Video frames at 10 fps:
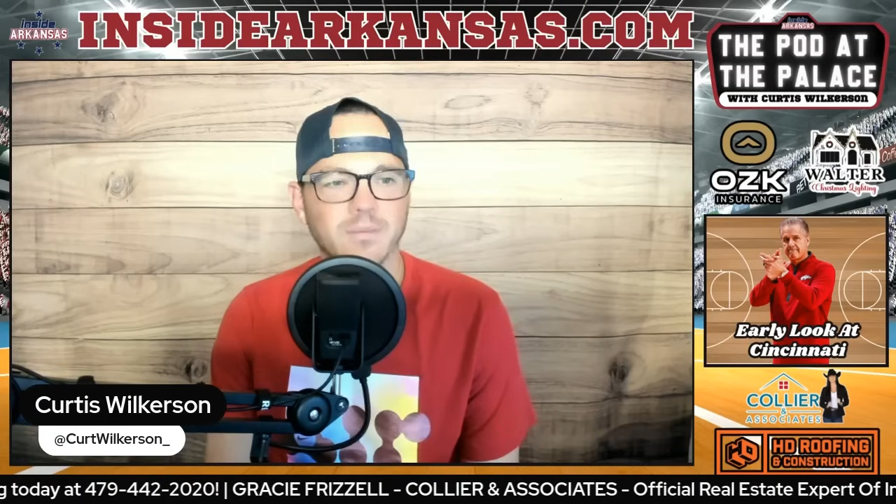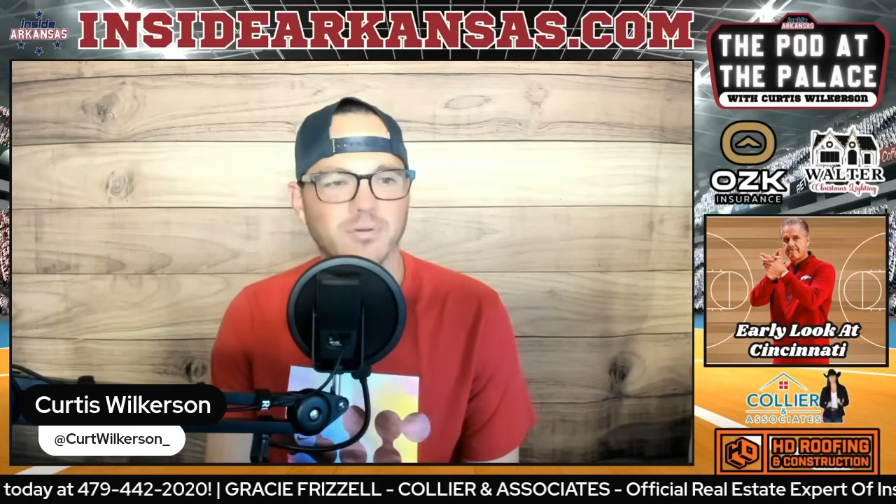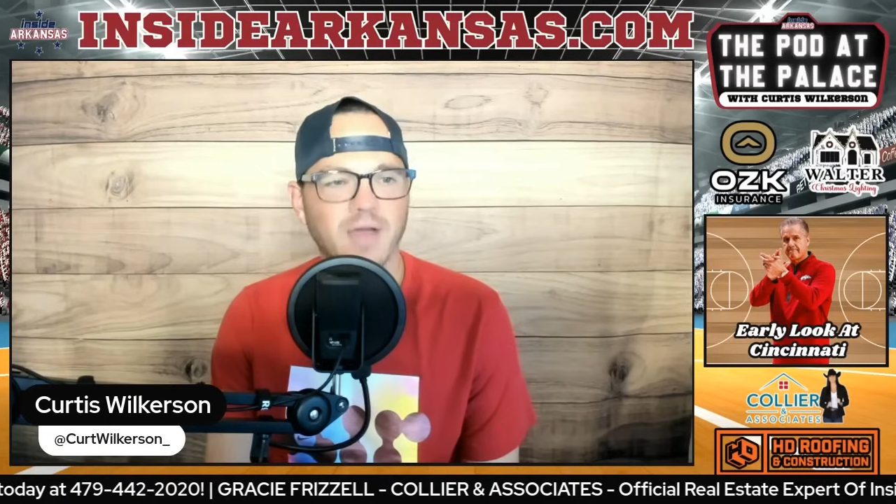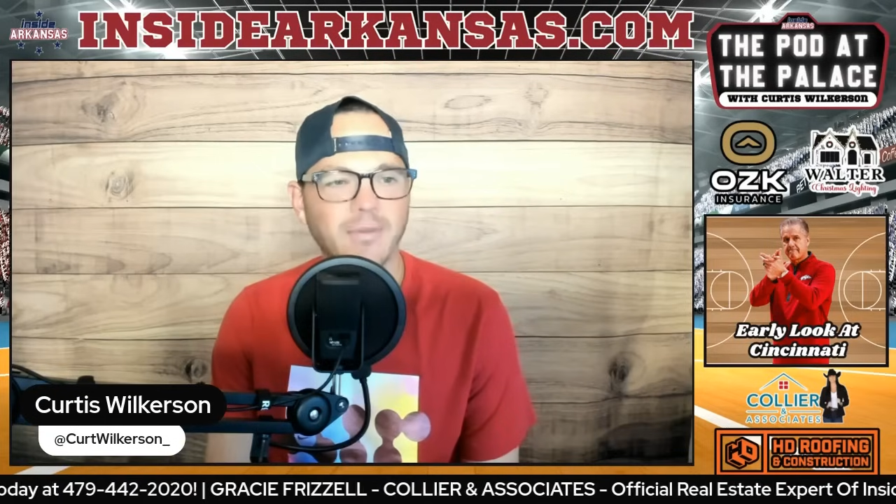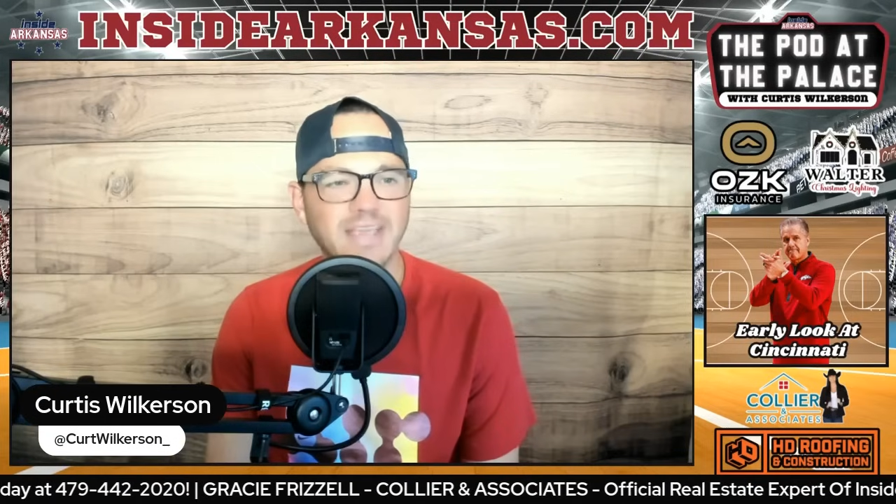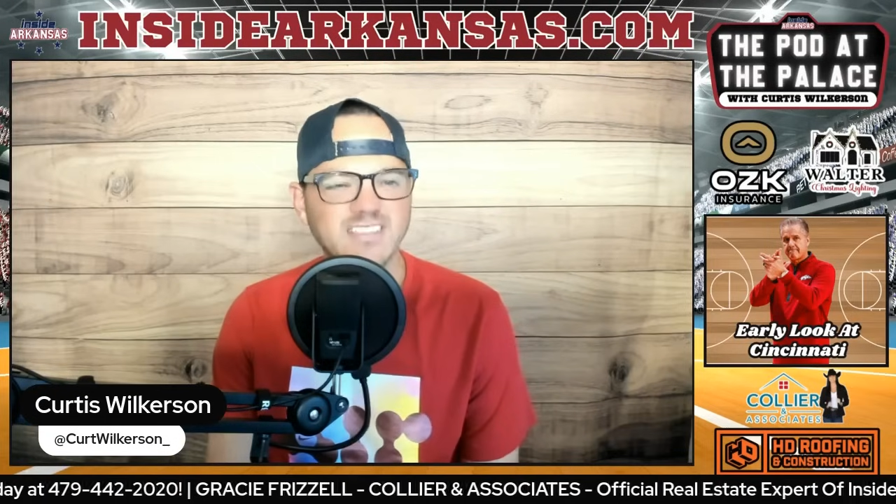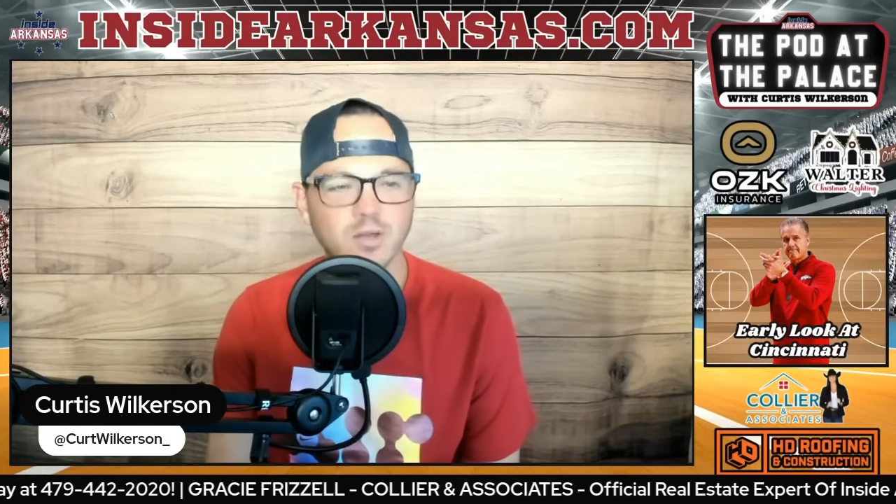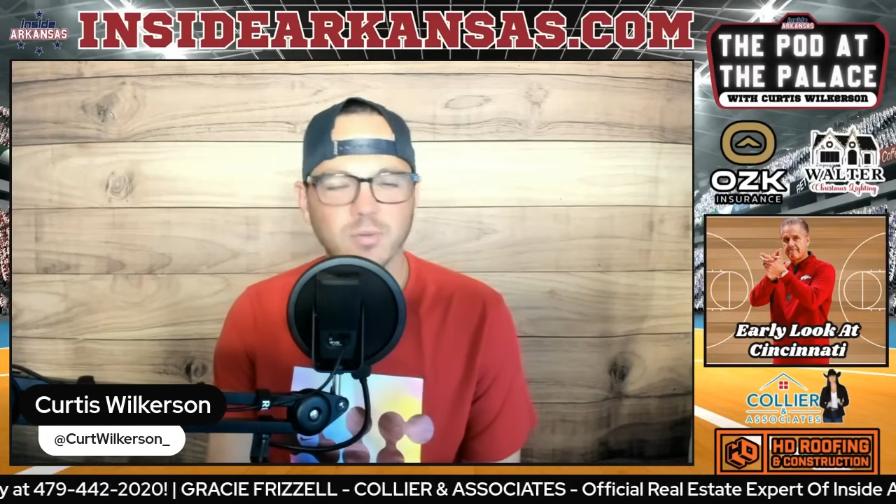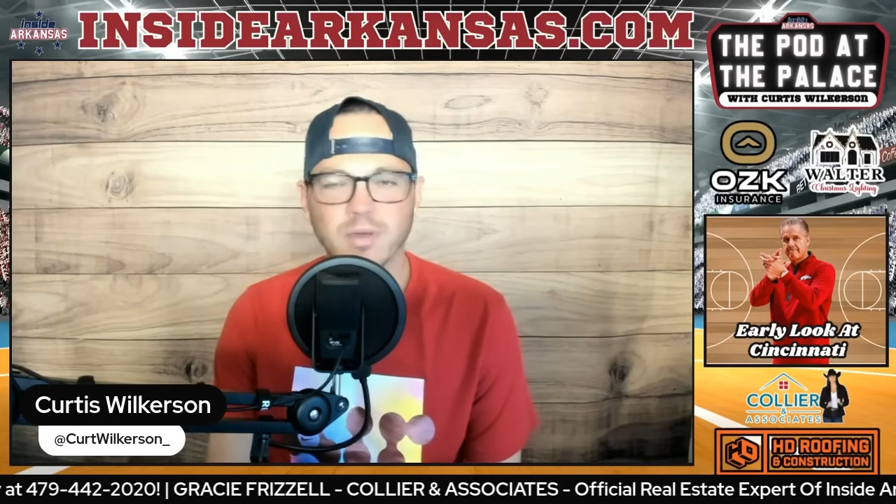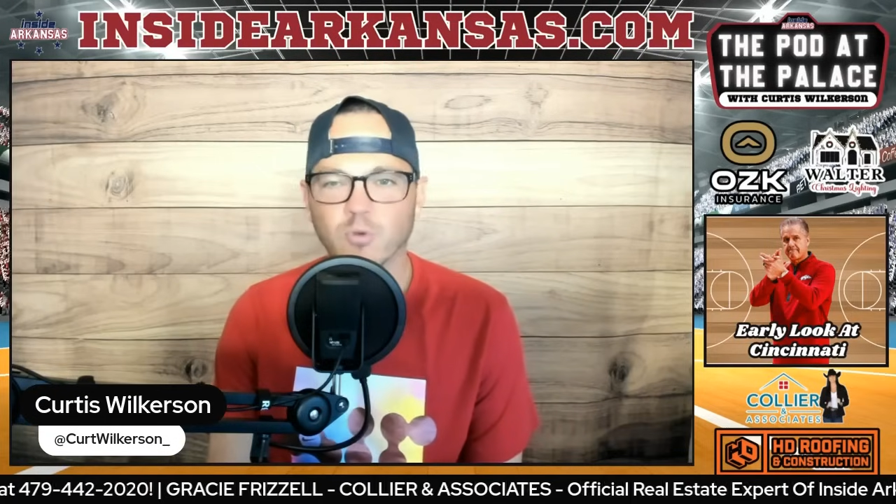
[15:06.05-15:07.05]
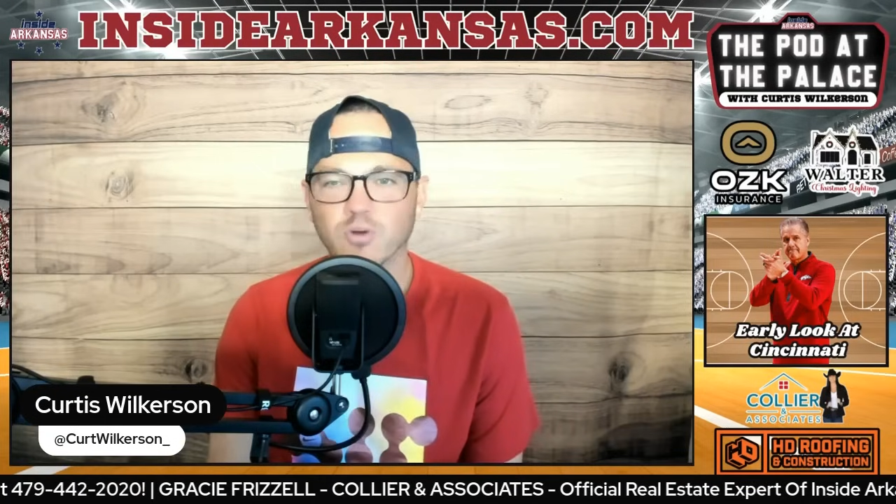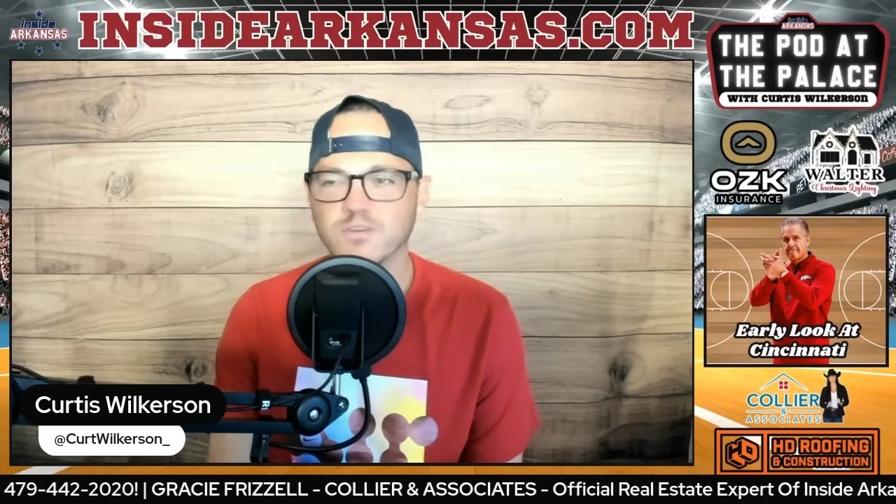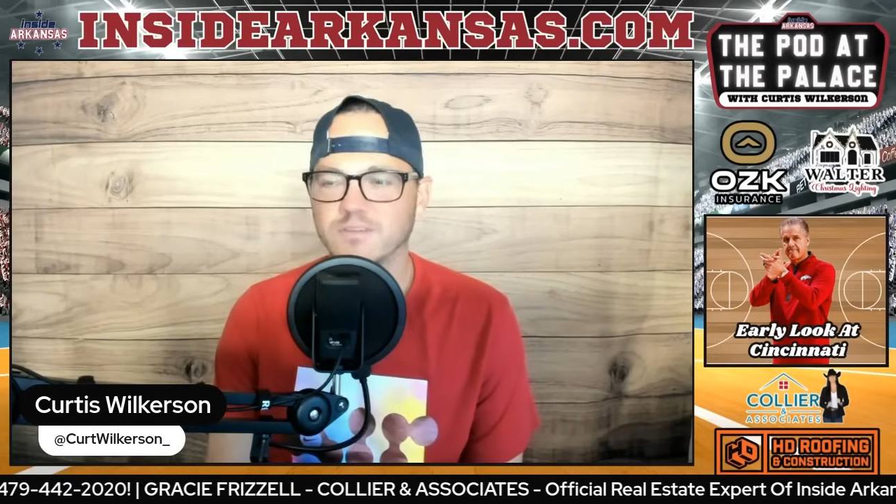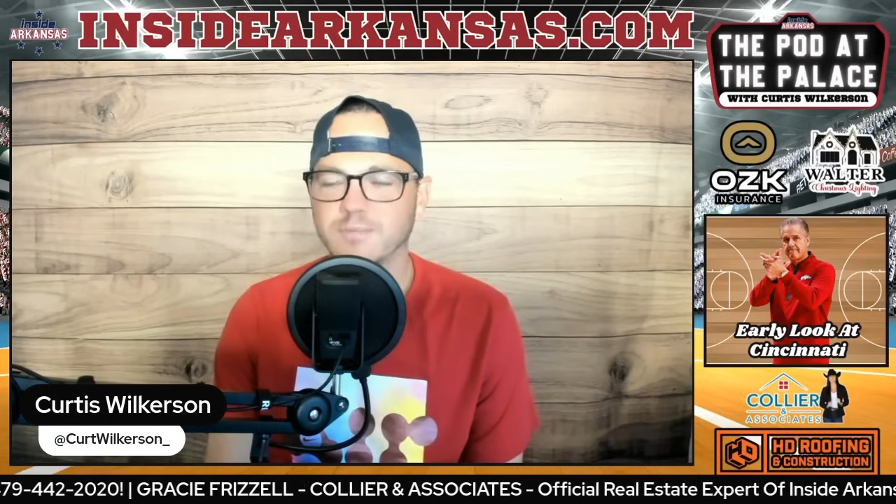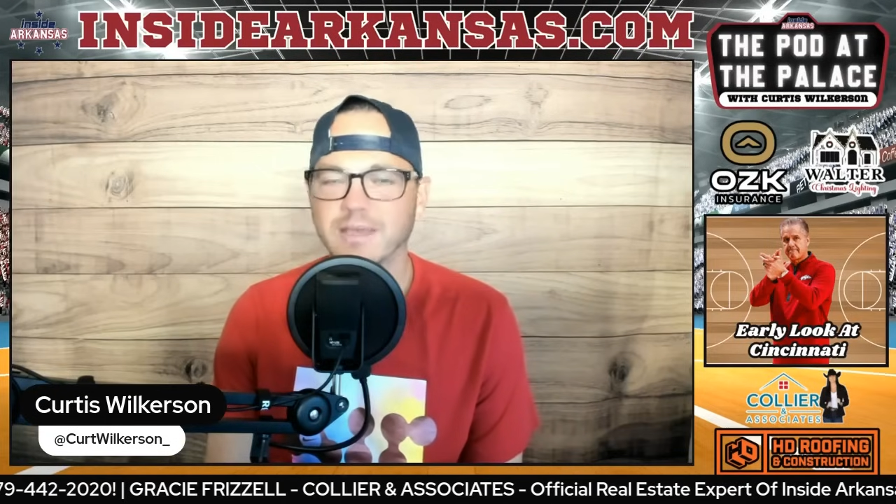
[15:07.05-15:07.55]
Probably has a little bit more to
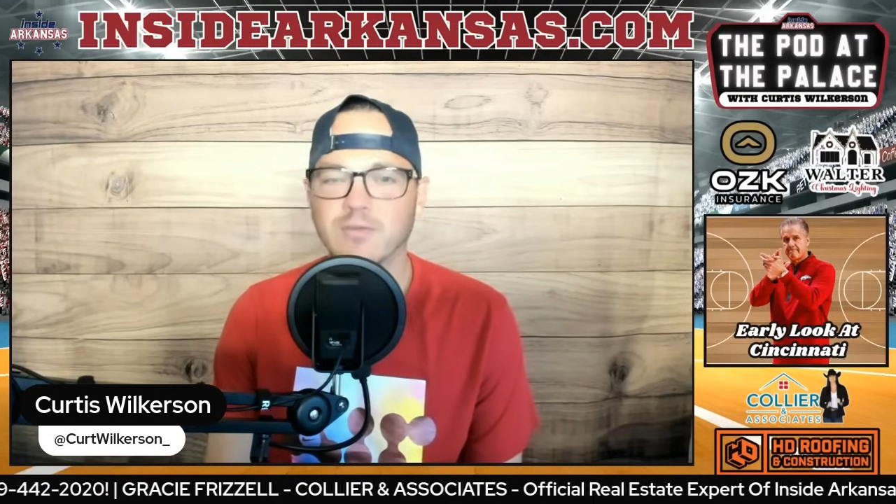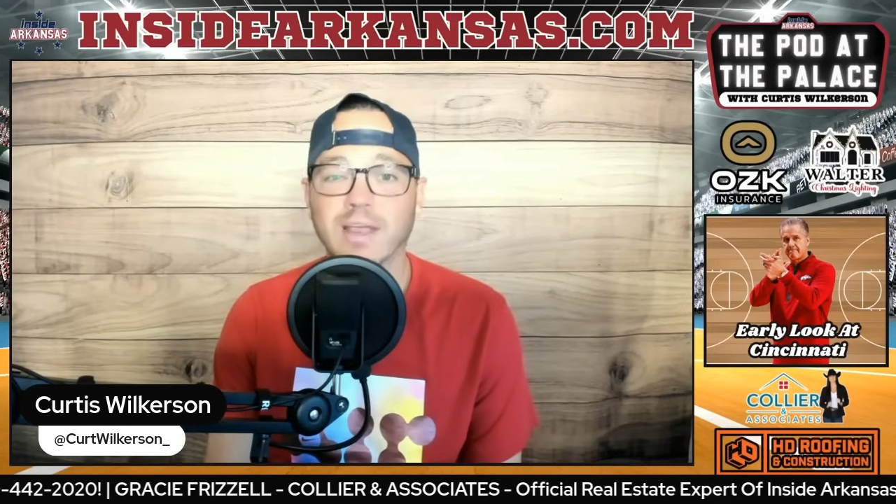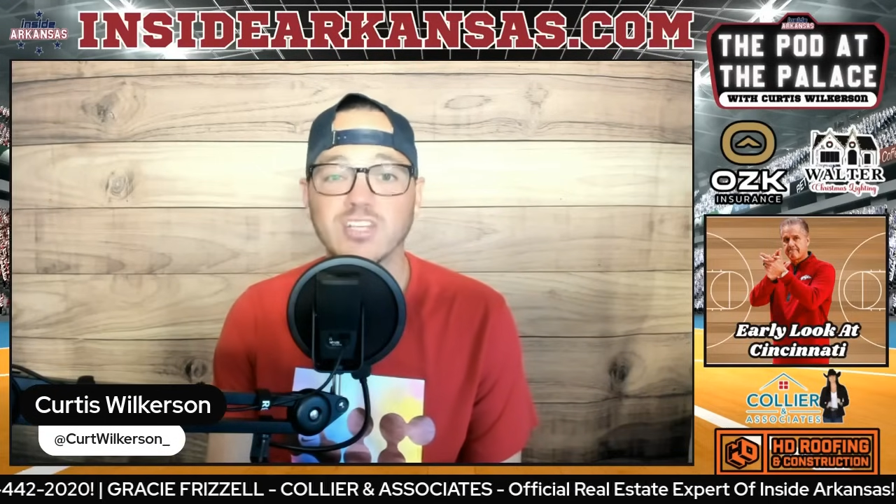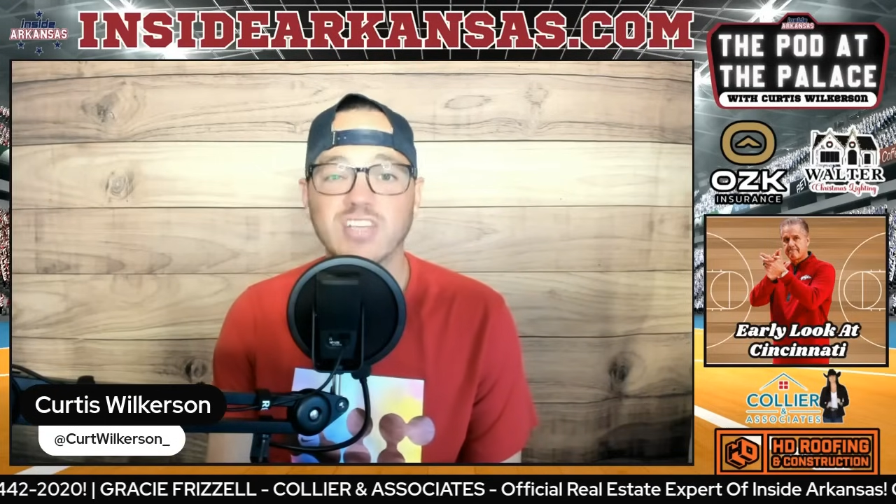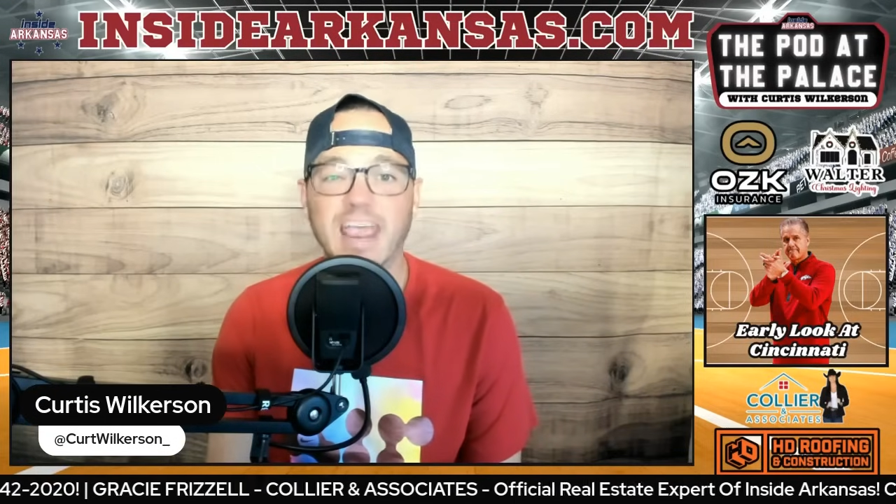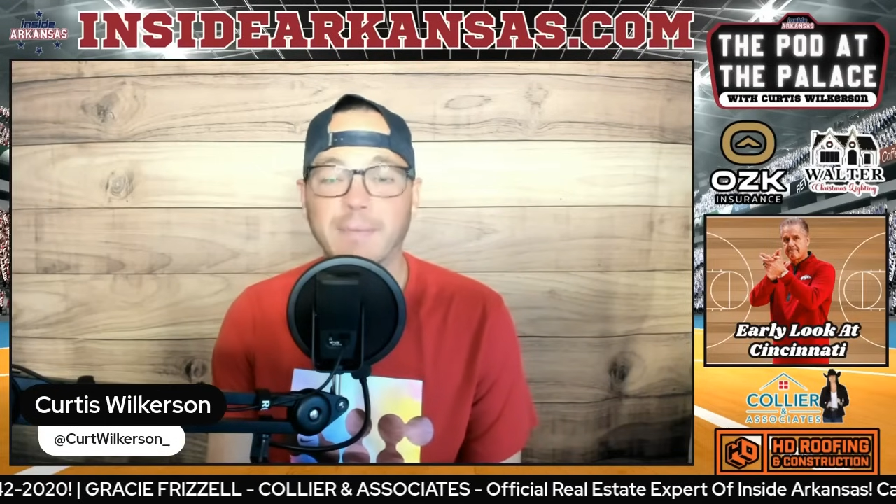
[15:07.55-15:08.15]
his mid-range game.